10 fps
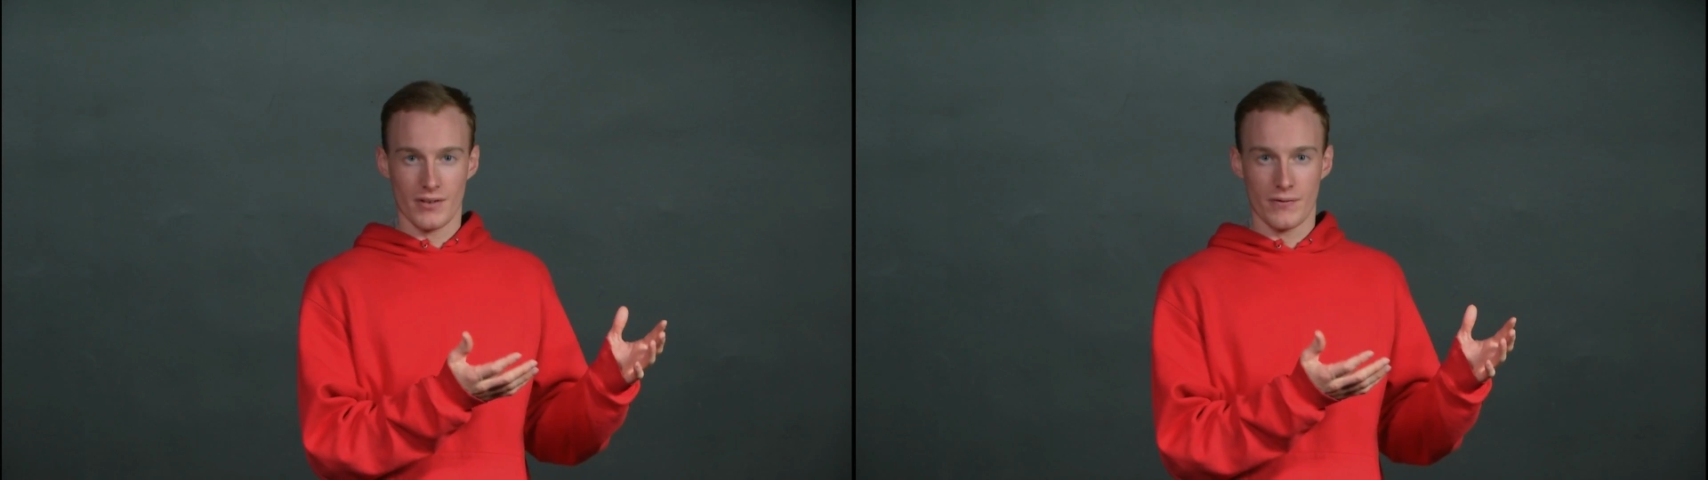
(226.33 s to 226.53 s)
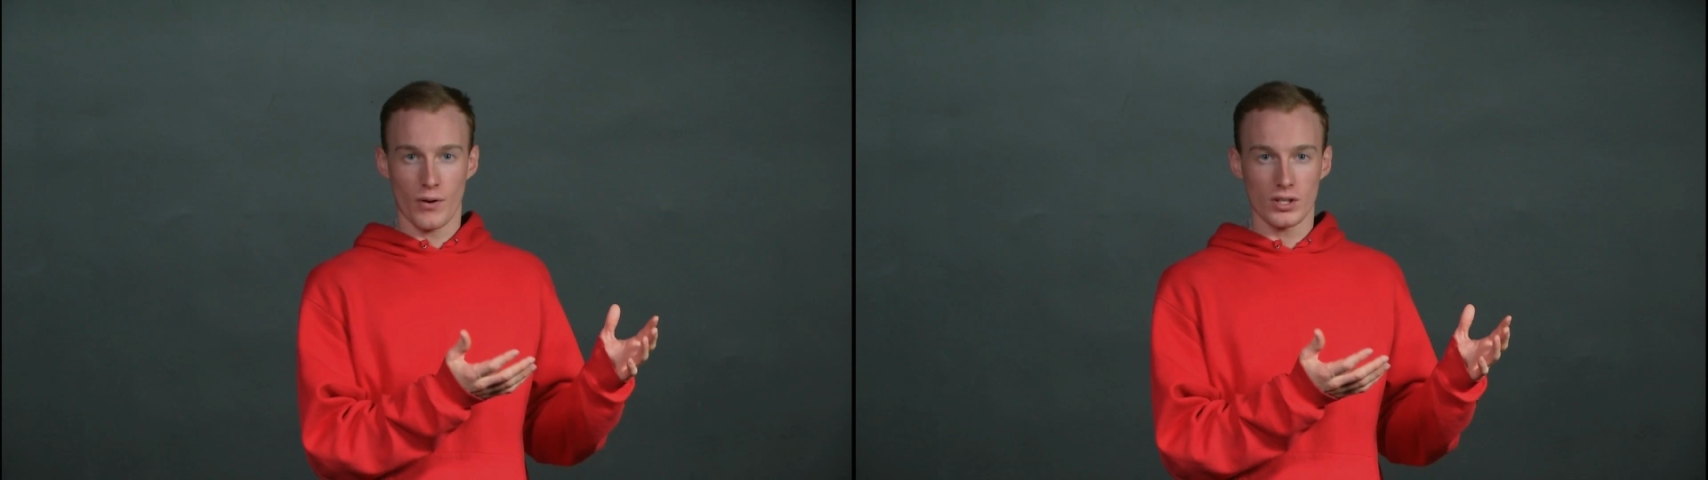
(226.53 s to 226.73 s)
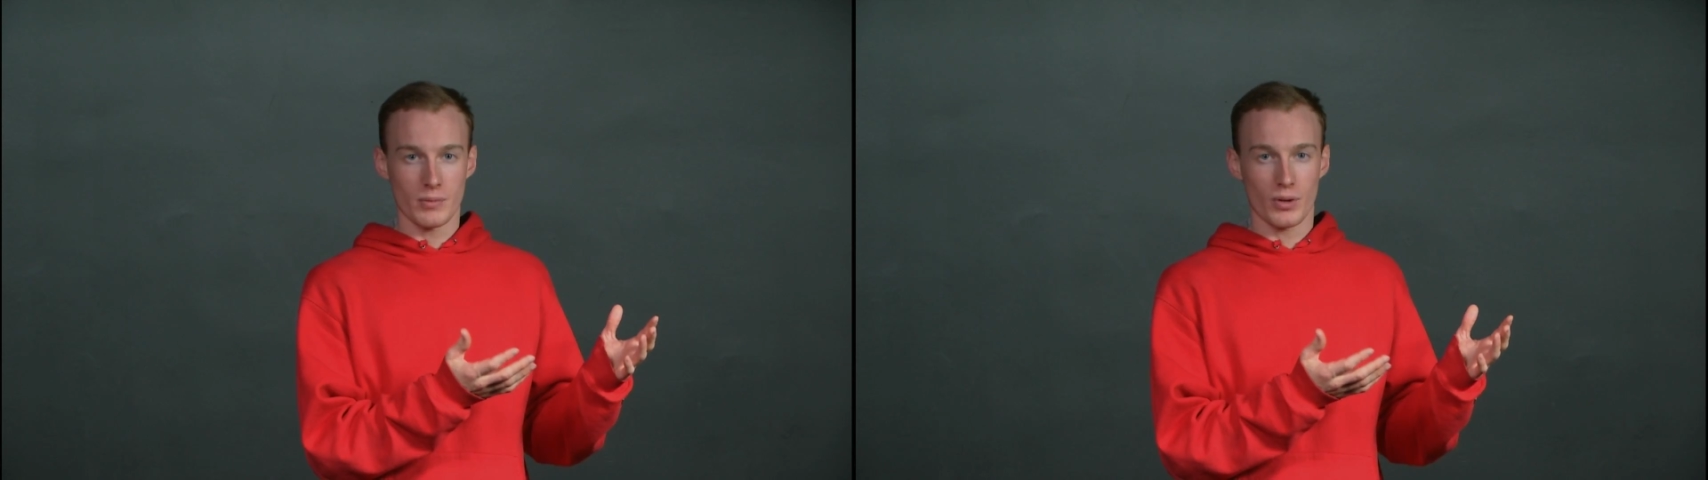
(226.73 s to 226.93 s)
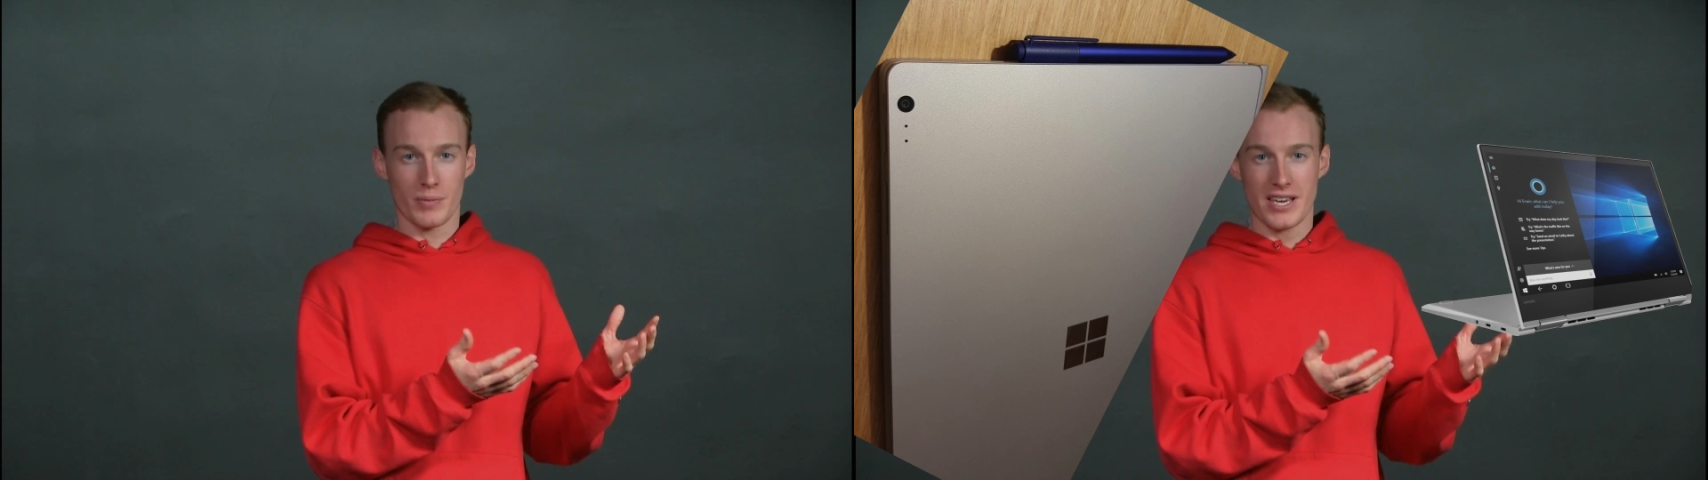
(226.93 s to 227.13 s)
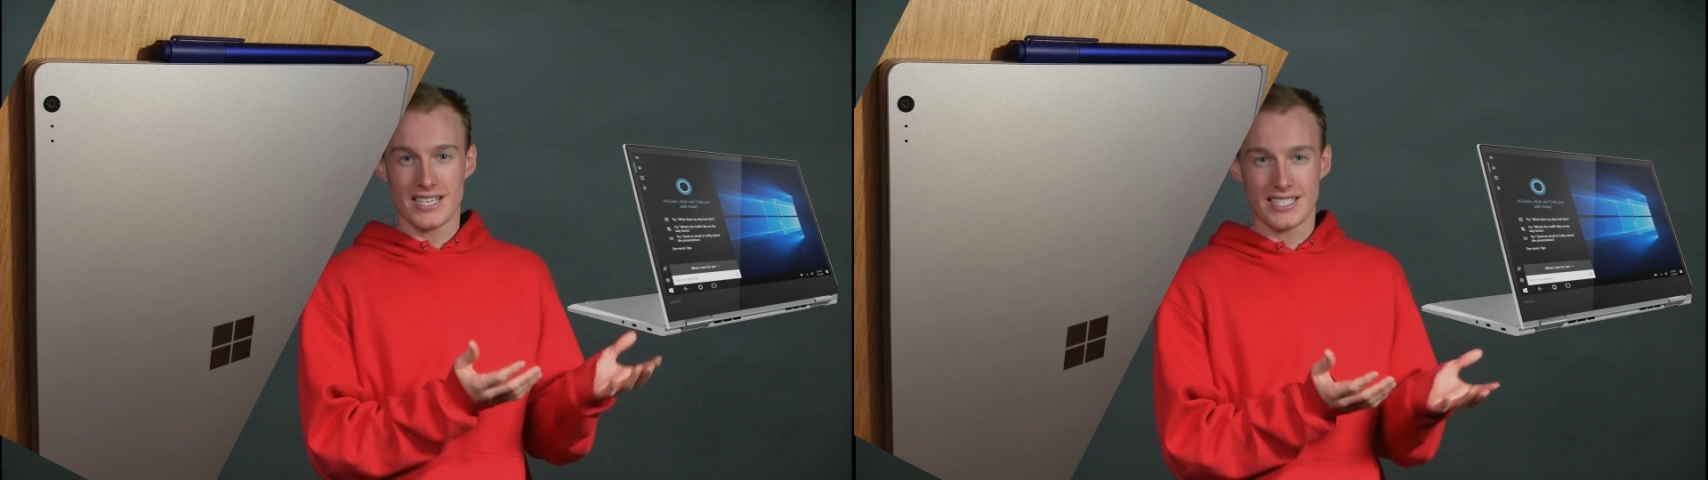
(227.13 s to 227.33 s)
foldable
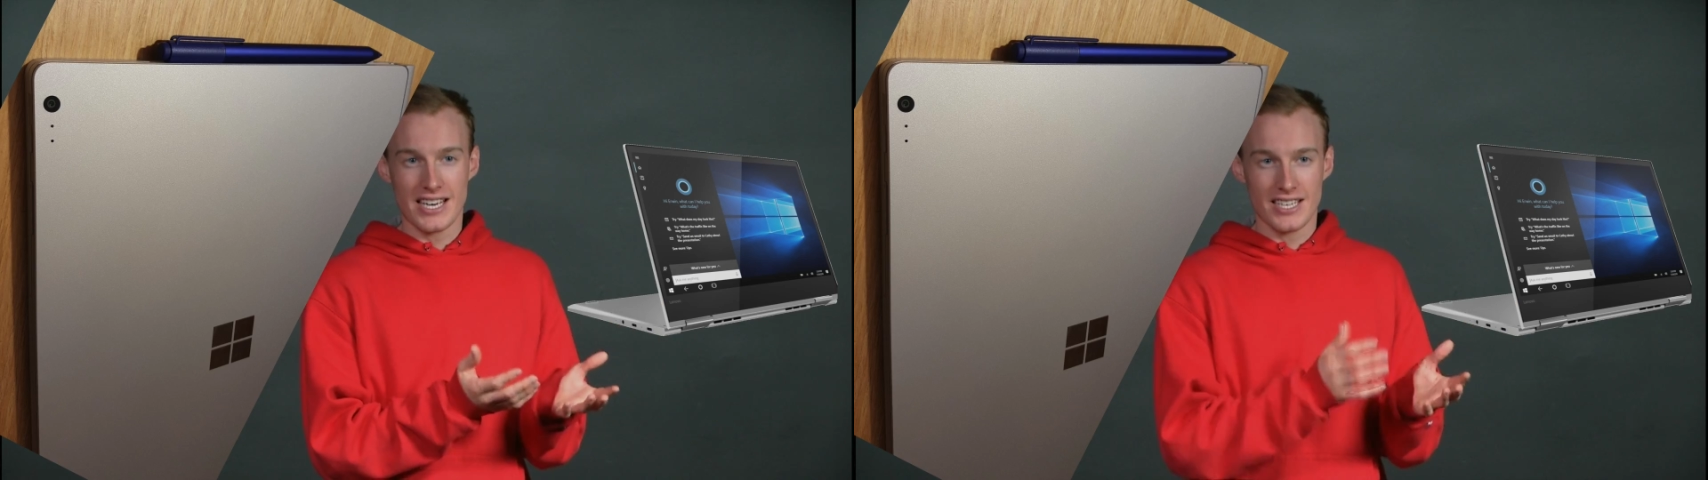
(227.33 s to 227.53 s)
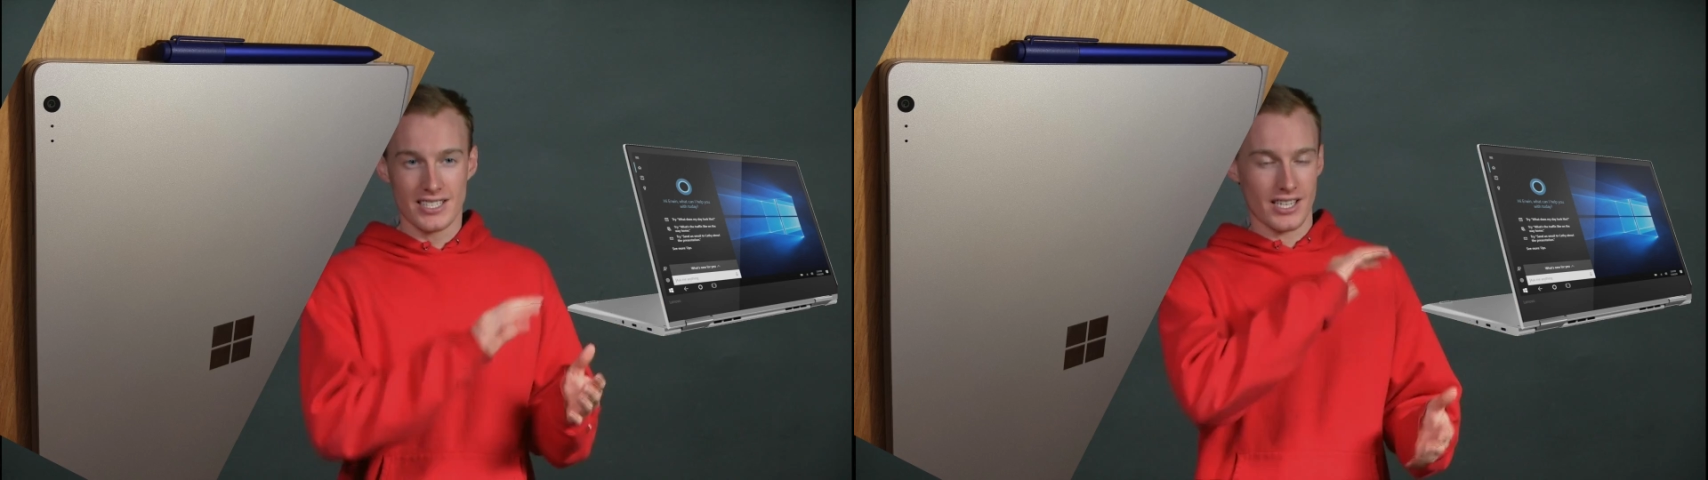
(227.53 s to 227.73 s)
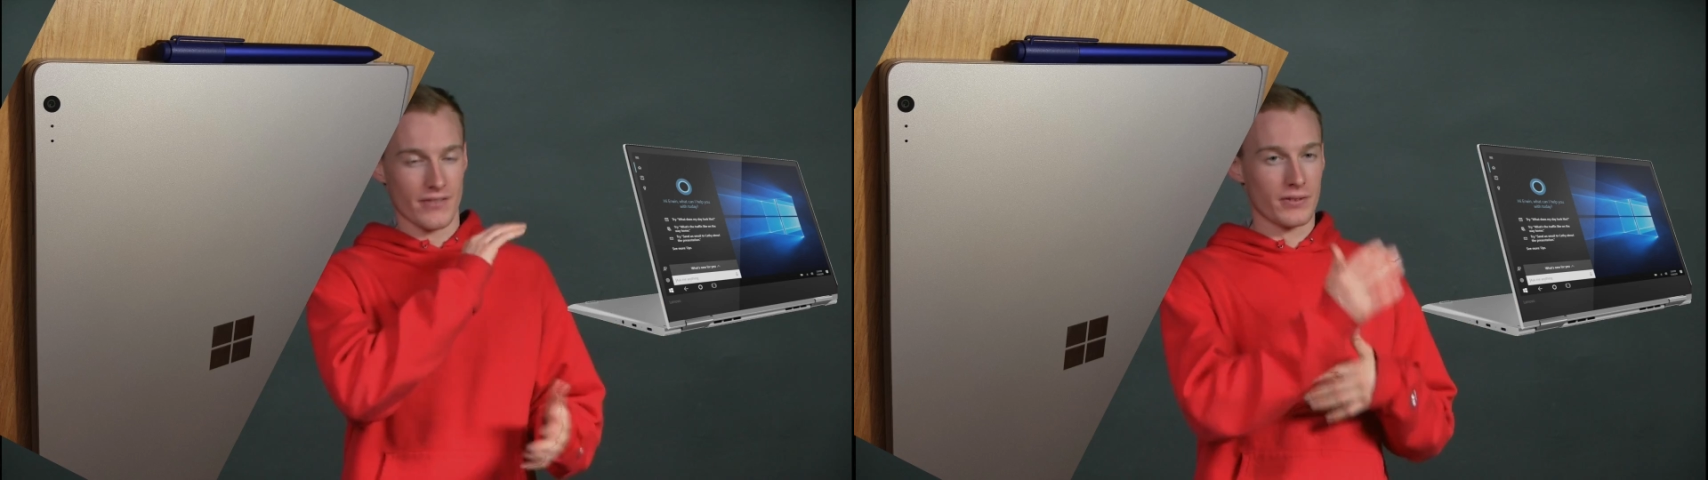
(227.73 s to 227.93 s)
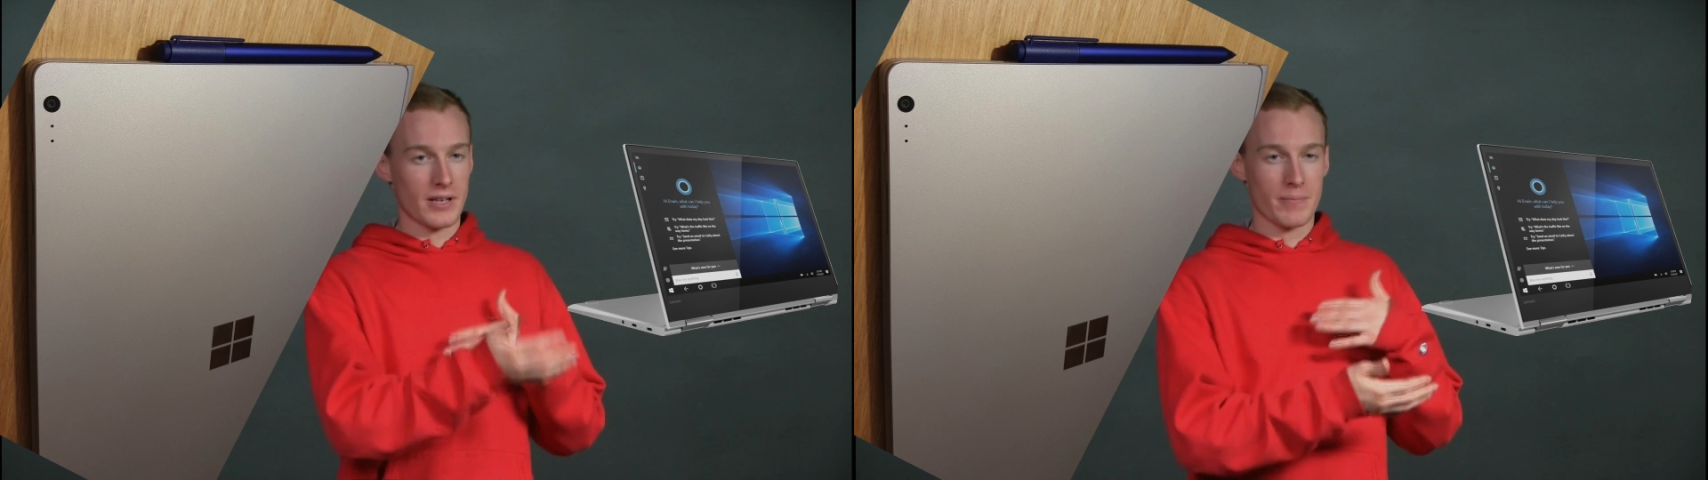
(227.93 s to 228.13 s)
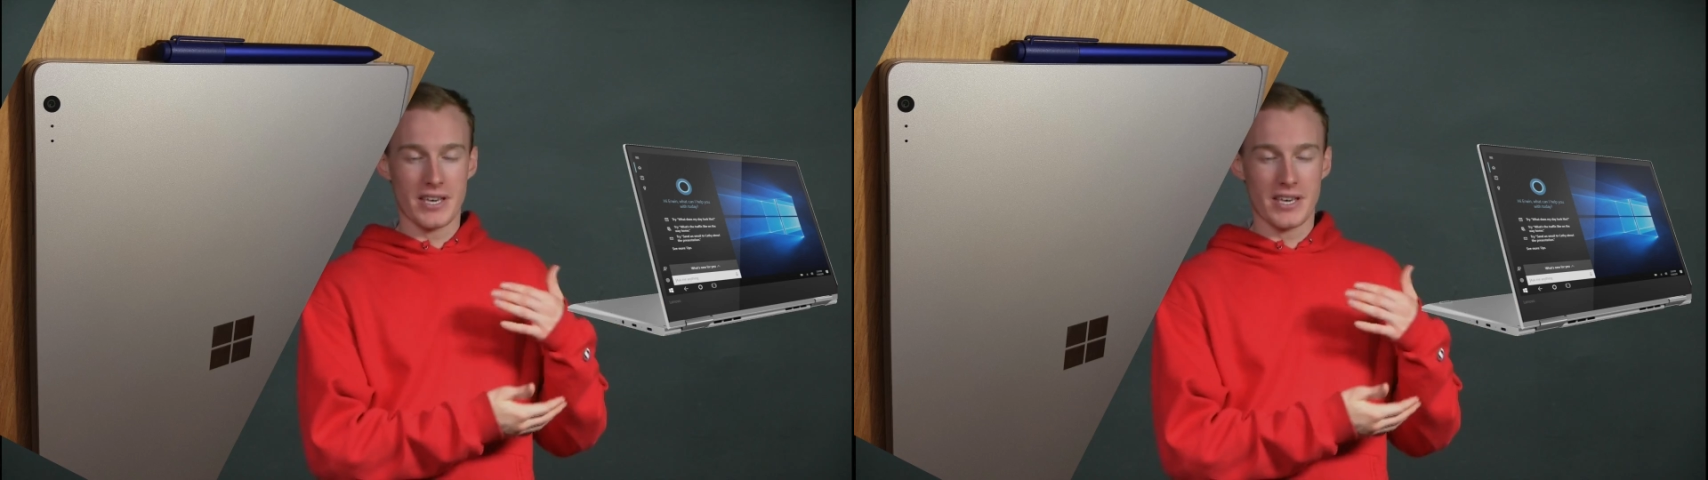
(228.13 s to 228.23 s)
PCs and the flip